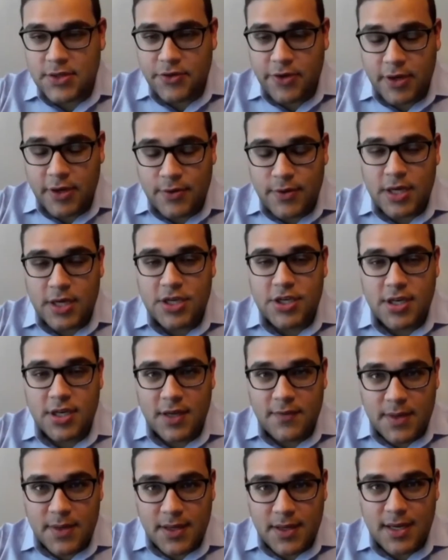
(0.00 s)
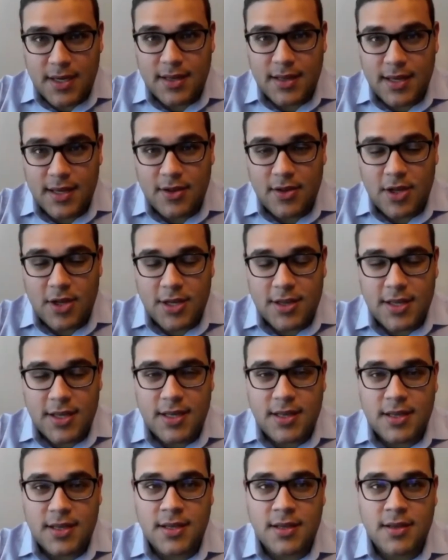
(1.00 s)
great question. I've been getting that a lot
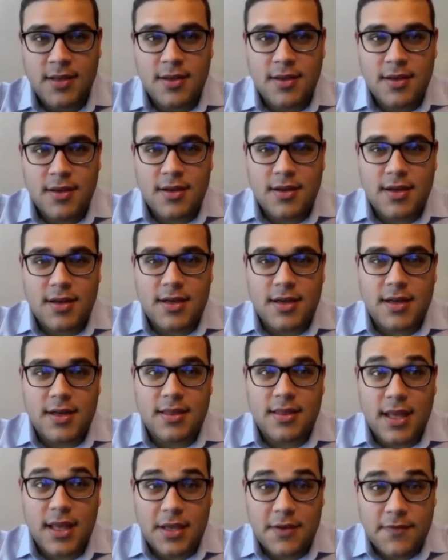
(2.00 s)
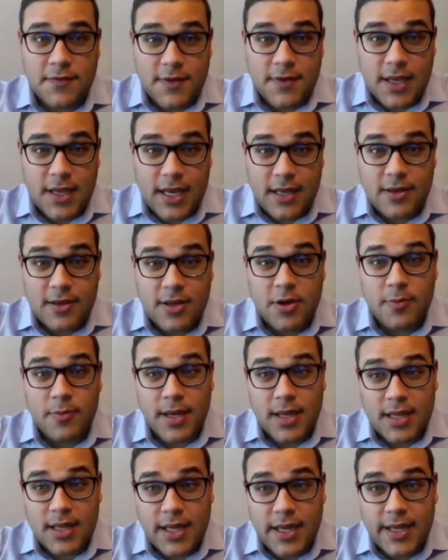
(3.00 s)
lately. Thankfully,
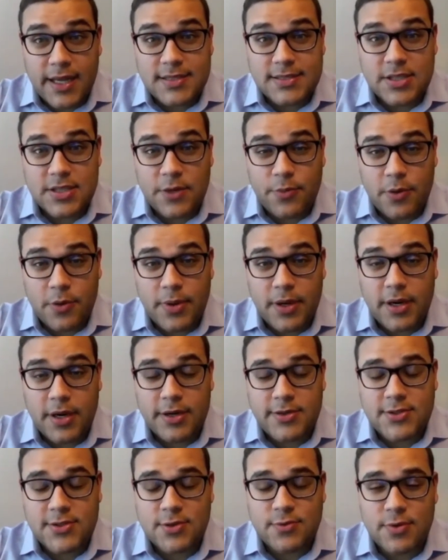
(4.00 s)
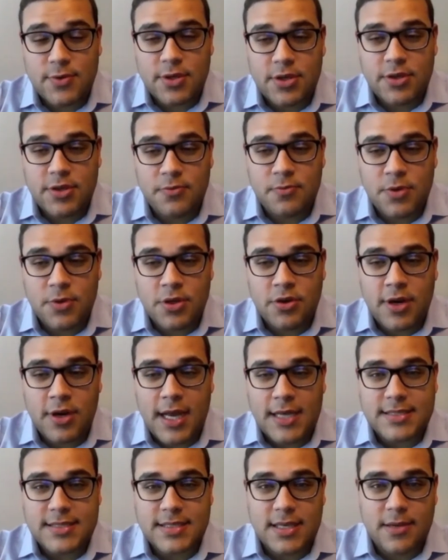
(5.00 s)
my clients, they're prepared. So what you're
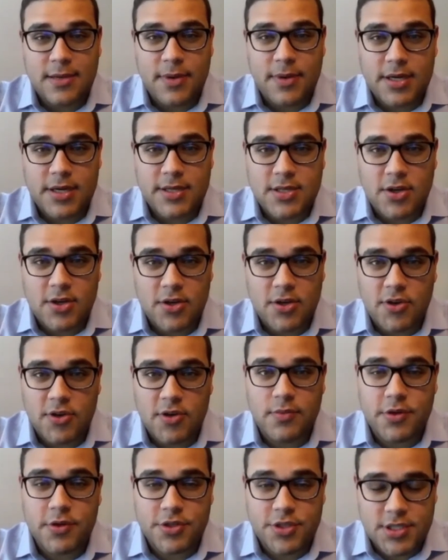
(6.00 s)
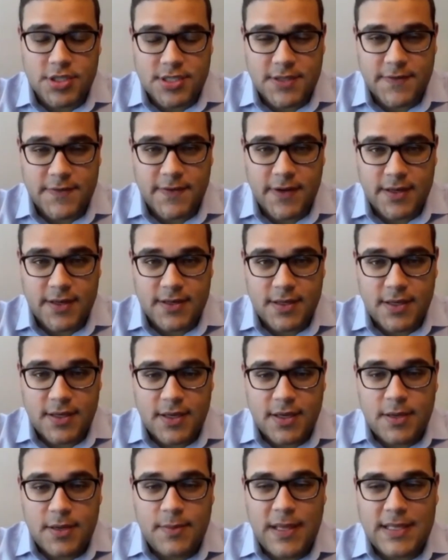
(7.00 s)
asking about is called an emergency fund.
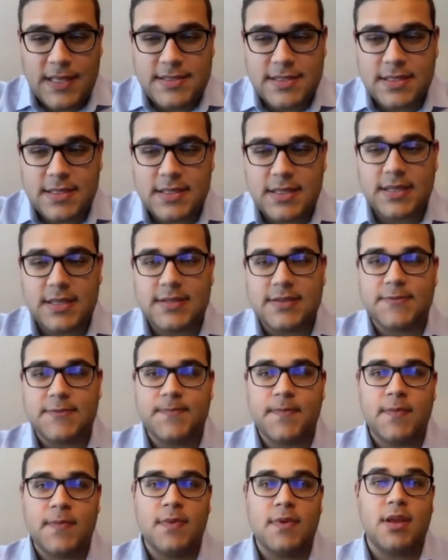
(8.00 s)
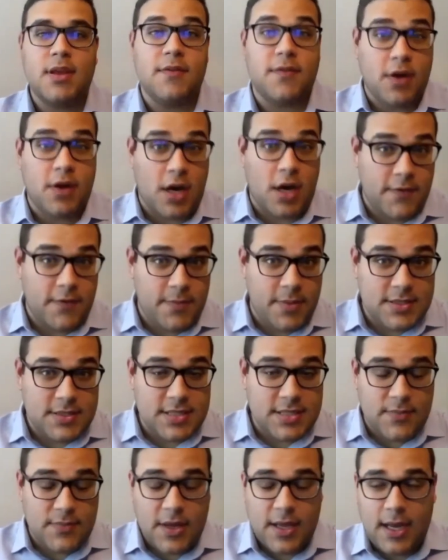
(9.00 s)
Basically, it's if God forbid
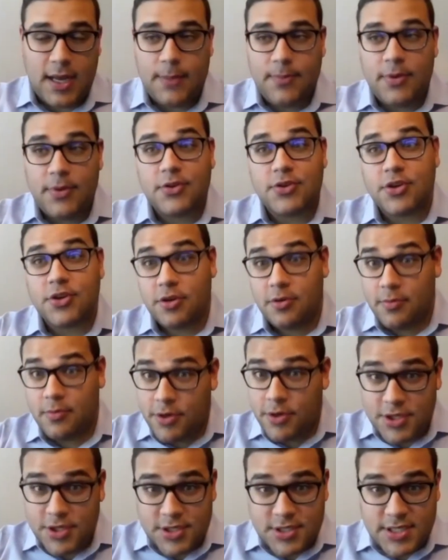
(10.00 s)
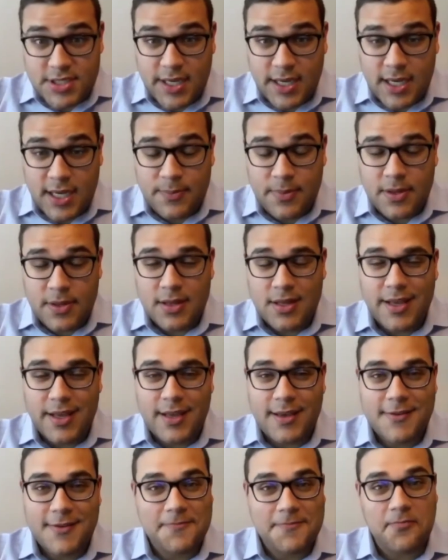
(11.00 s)
something happens, should an emergency happen
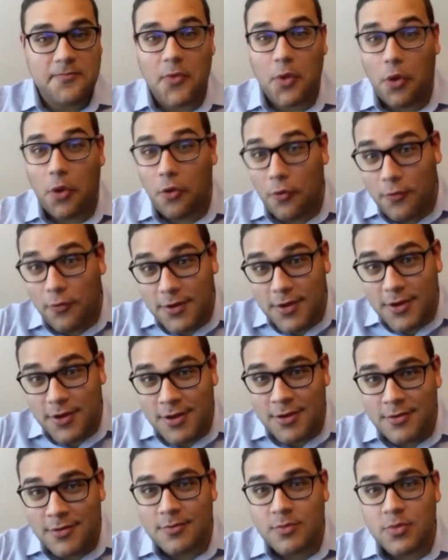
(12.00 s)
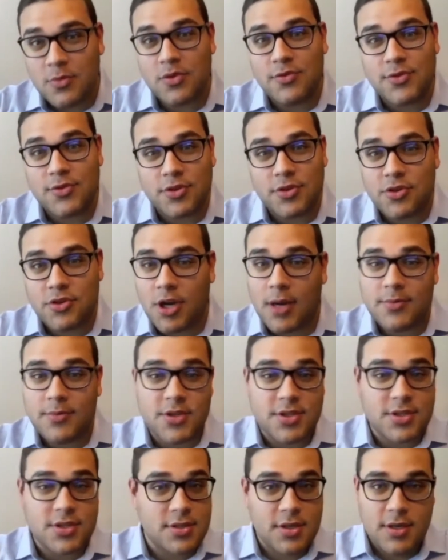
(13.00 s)
like COVID or you lose your job
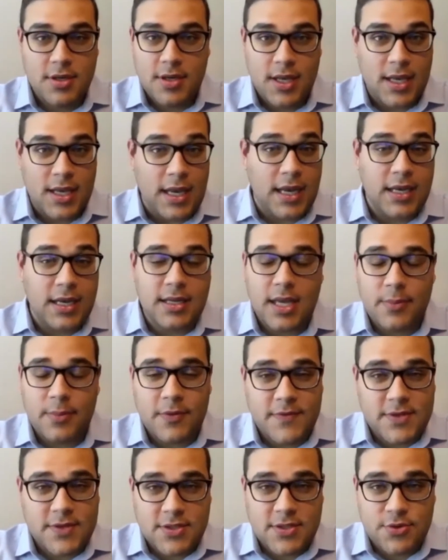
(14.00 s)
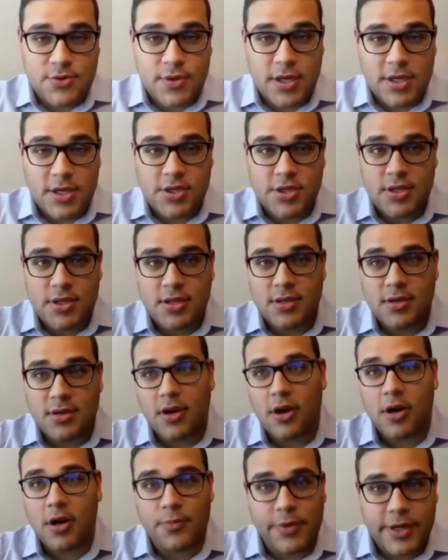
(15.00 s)
just in any type of situation,
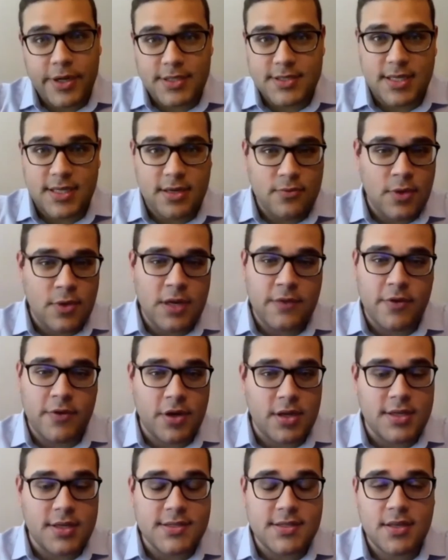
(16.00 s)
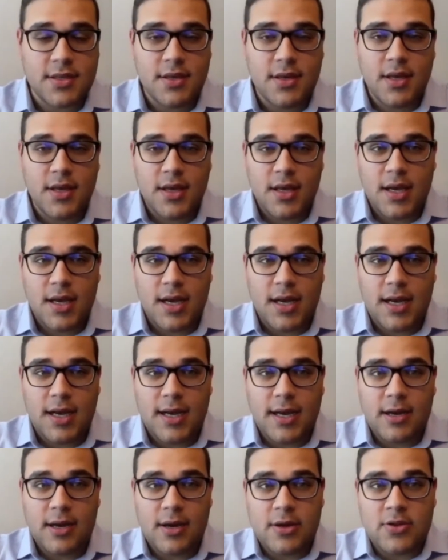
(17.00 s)
car breaks down, whatever it is,
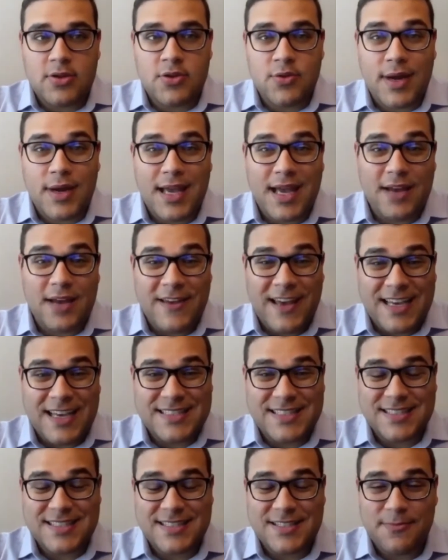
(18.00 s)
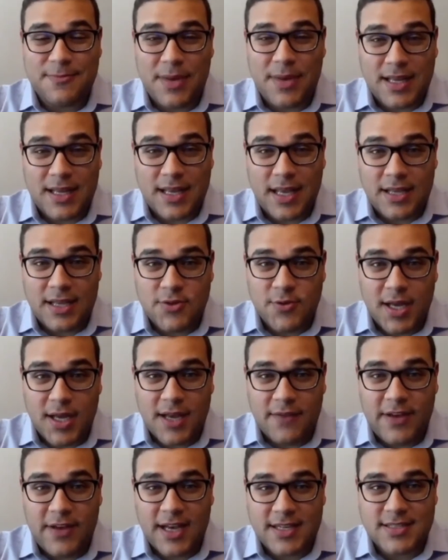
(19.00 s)
do I have access to money and do I
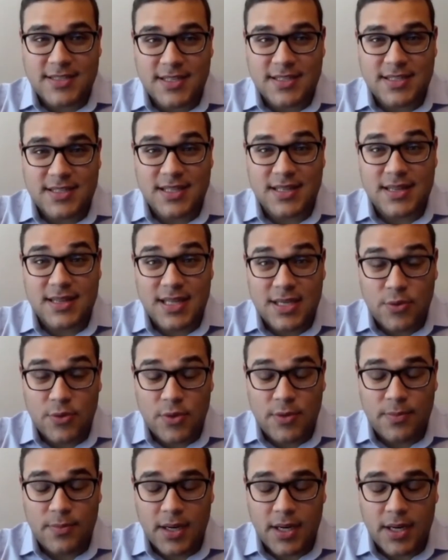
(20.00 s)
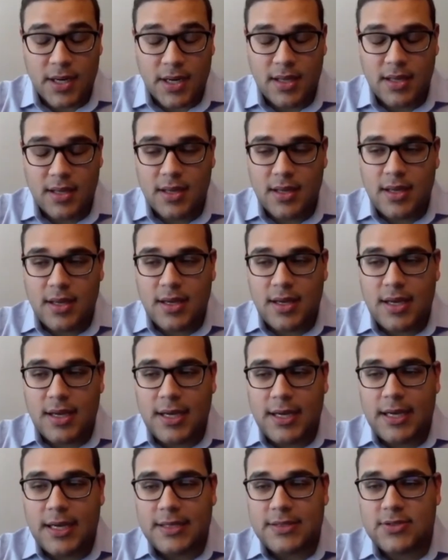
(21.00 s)
have access to liquid
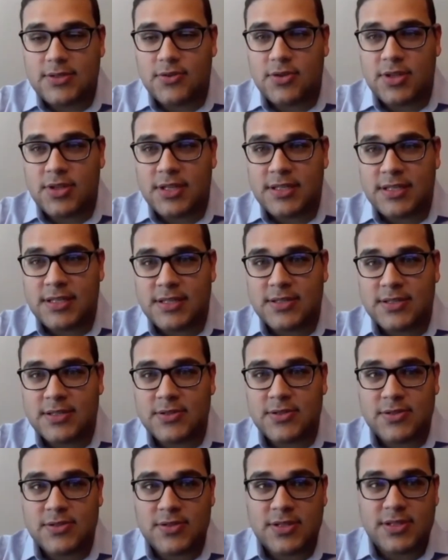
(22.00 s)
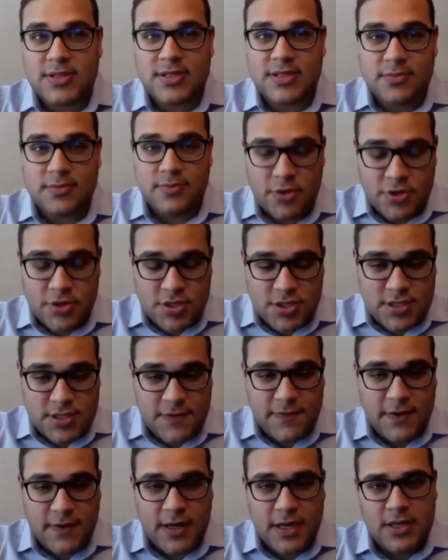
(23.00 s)
money? So this is emergency
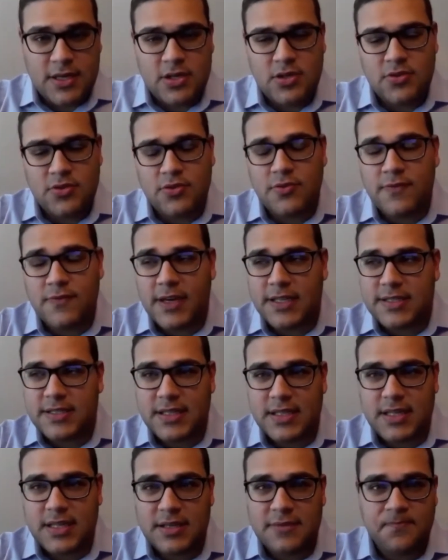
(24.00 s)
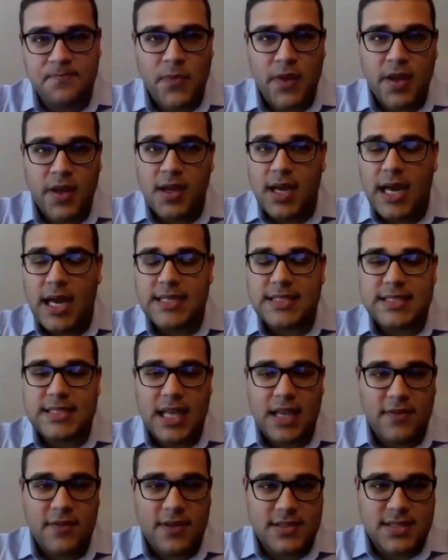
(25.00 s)
fund. You invested in a
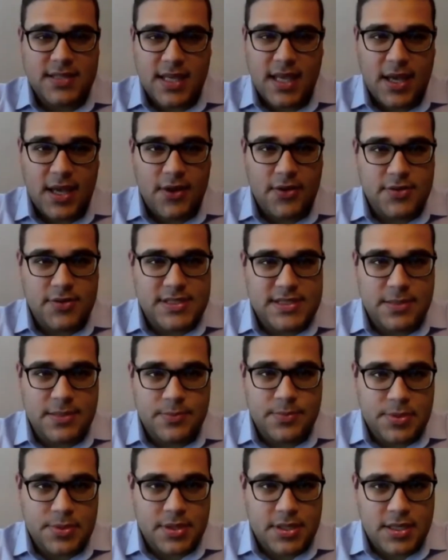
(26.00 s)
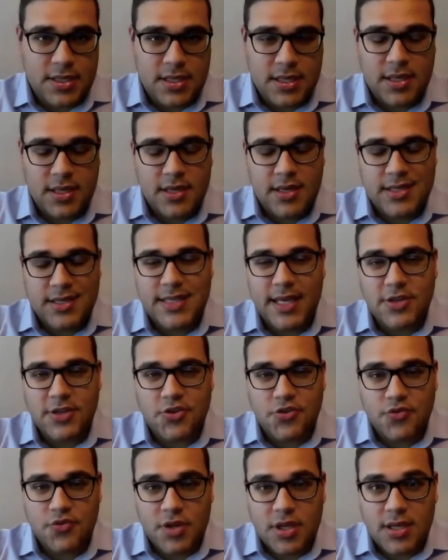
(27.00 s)
savings account, Simply,
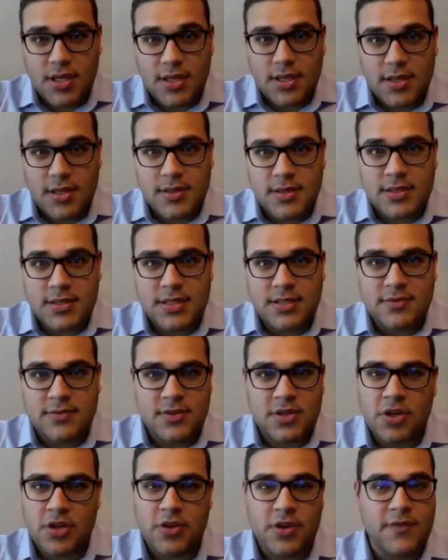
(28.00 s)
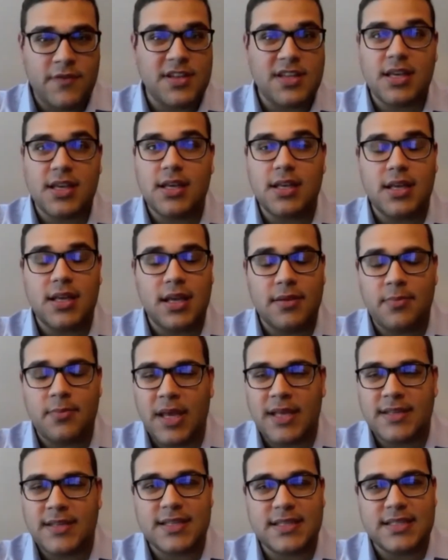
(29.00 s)
Tangerine, even TD, a
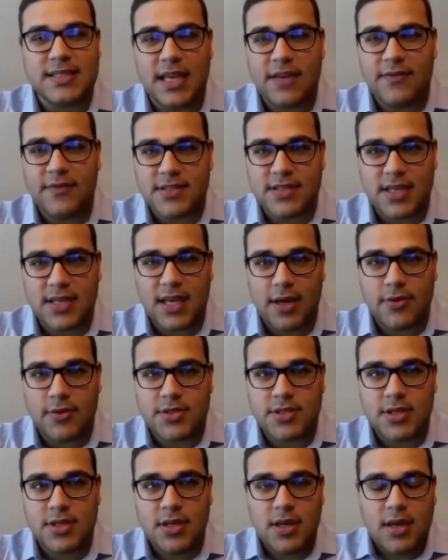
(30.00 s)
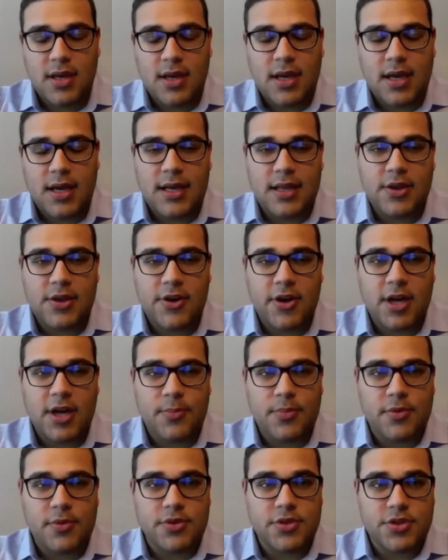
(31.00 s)
basic savings account. There are a
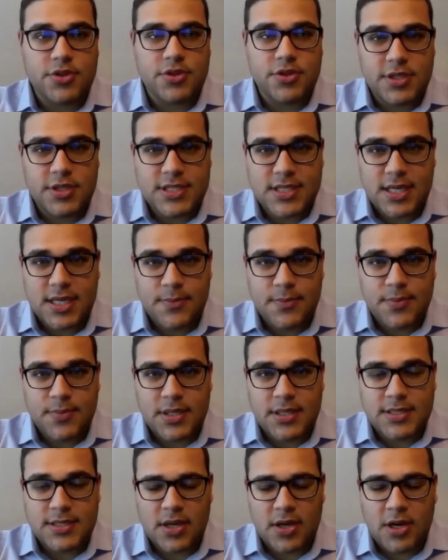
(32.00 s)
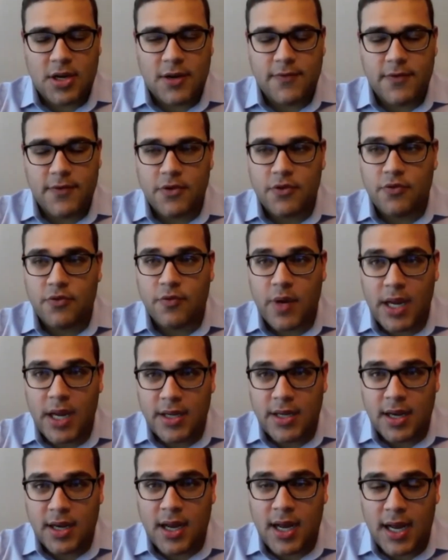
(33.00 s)
couple of insurance companies that offer
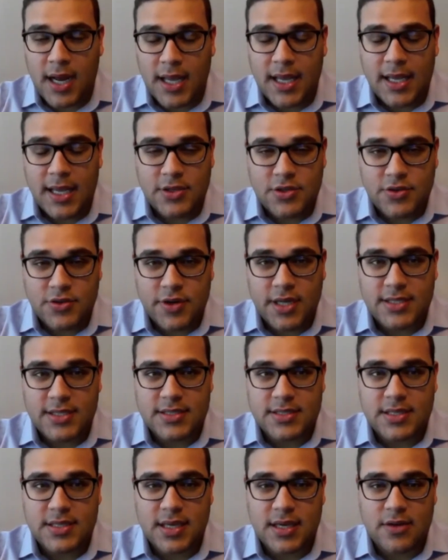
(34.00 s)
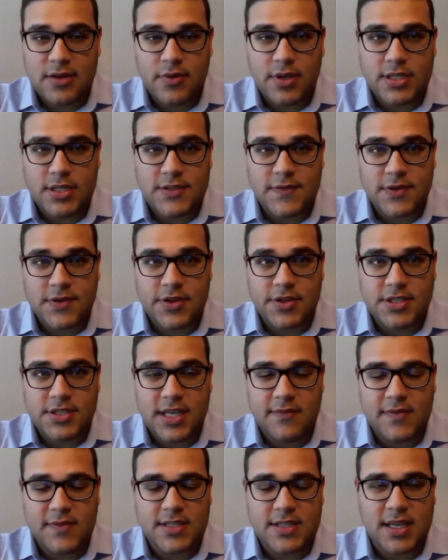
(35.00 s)
great high interest rates for their
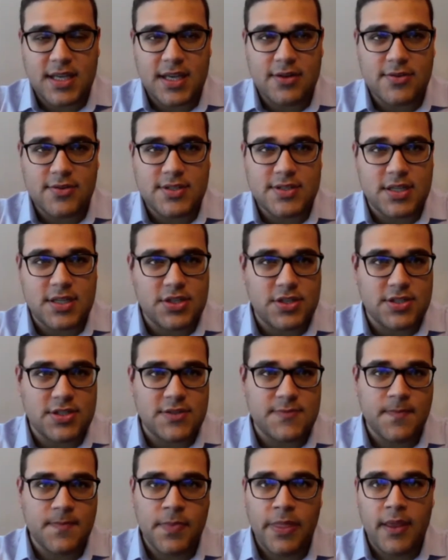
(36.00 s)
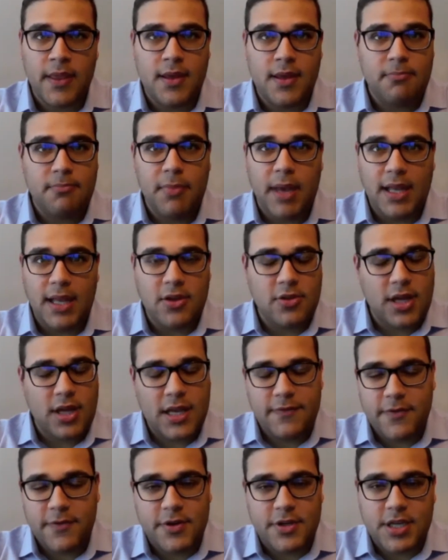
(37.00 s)
savings accounts, such as
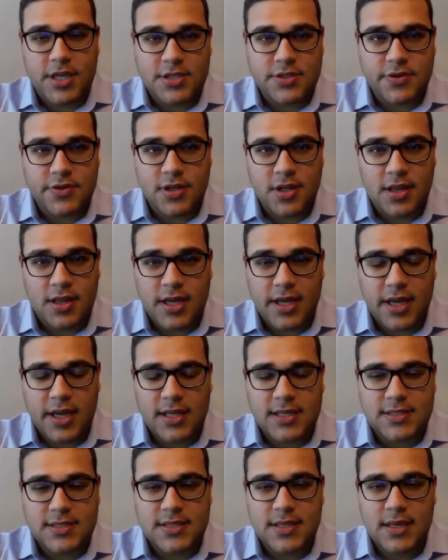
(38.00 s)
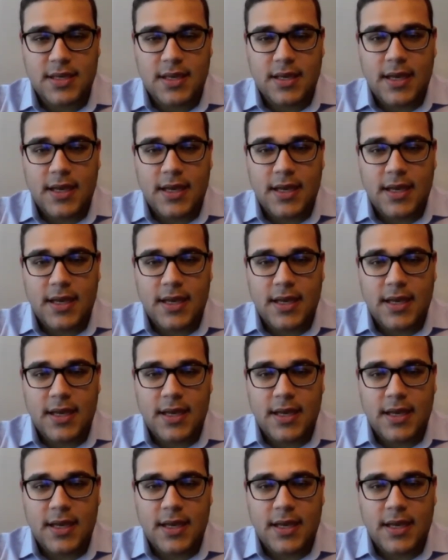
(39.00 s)
Manulife or Industrial Alliance.